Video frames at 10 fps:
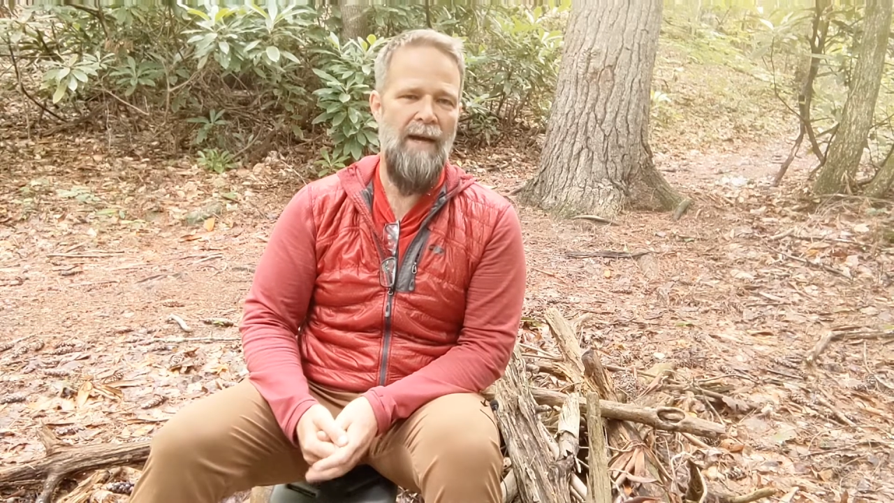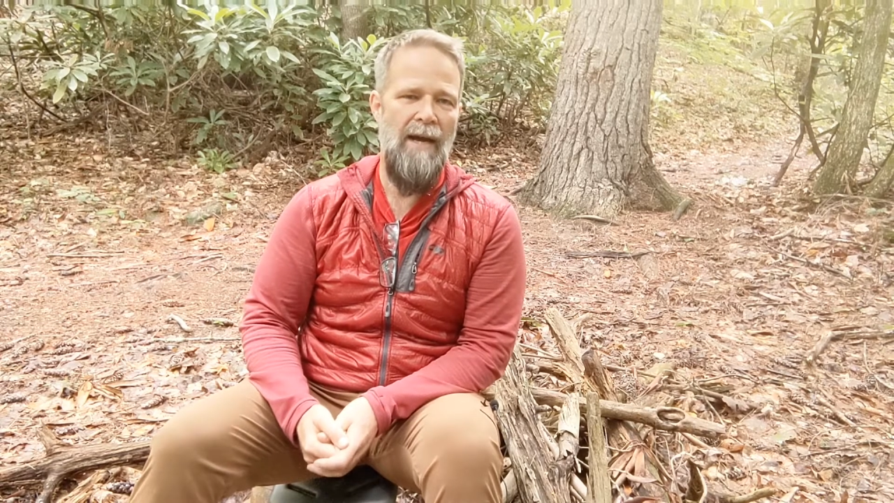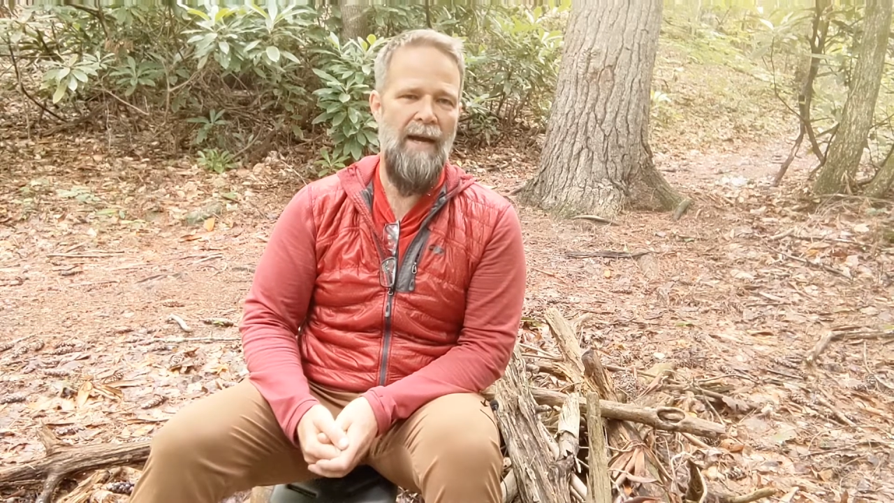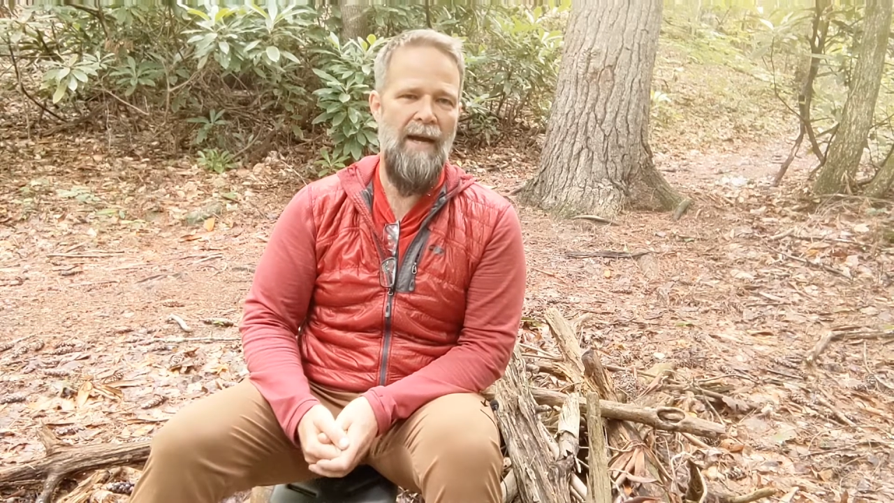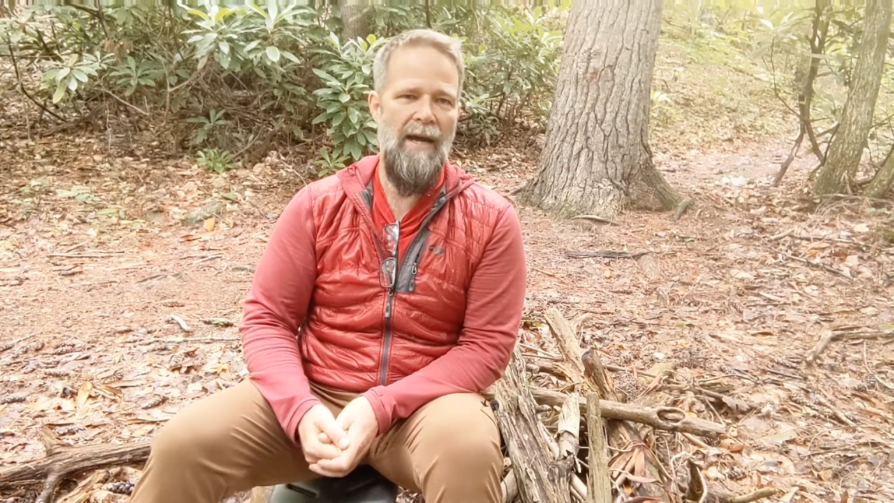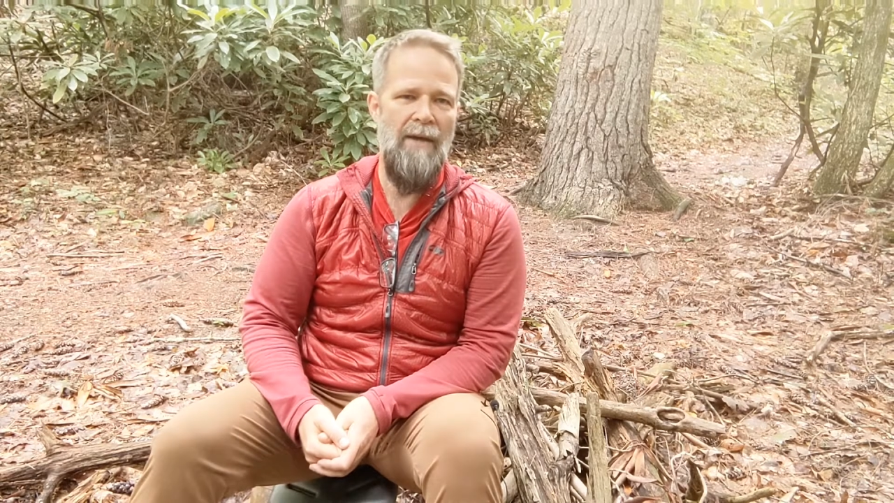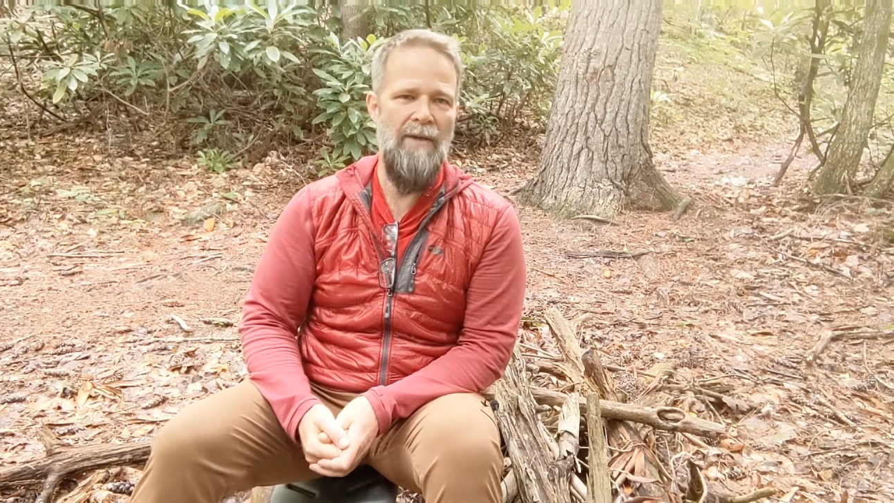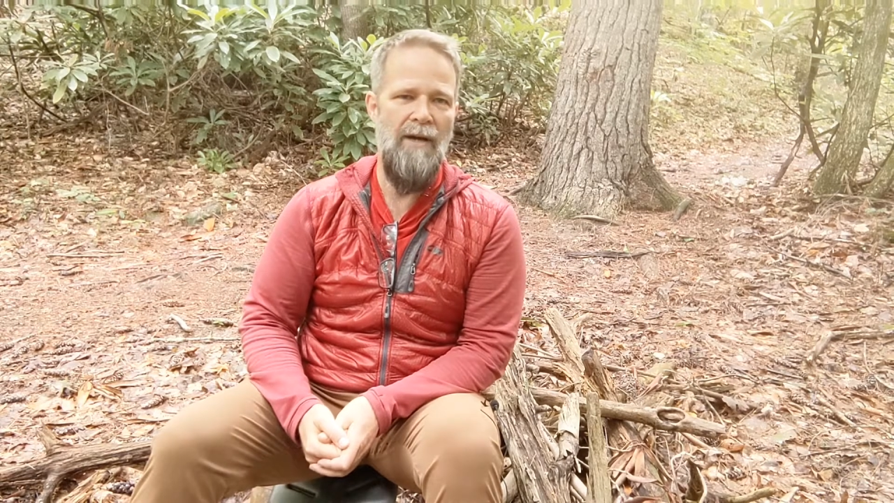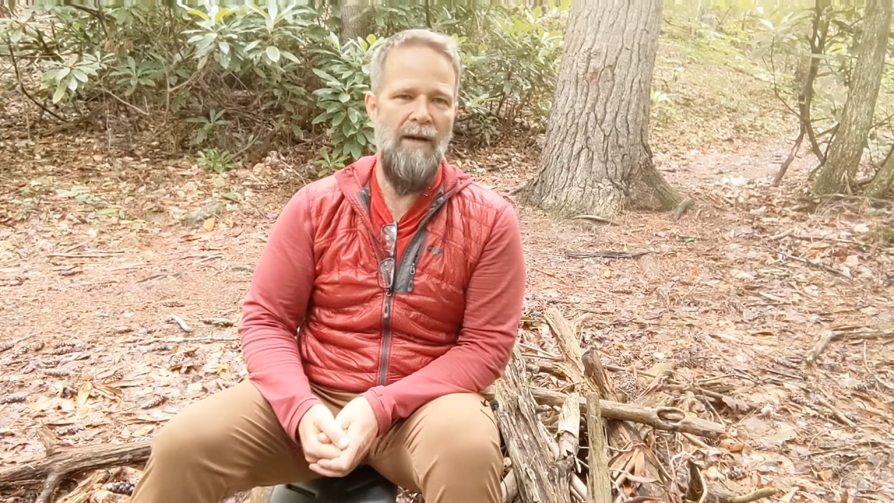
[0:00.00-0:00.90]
and